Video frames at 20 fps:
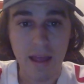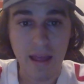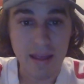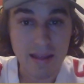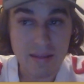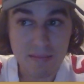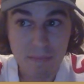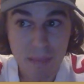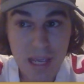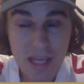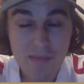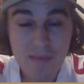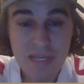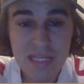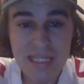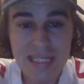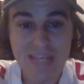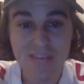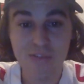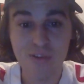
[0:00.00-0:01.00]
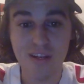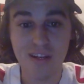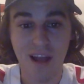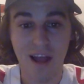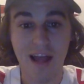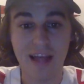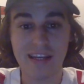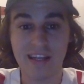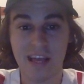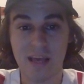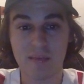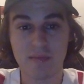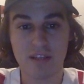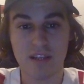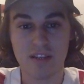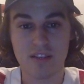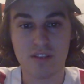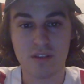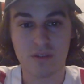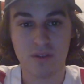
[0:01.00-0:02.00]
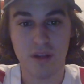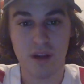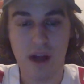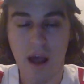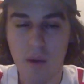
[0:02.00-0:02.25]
and maybe even 9 games gets you there.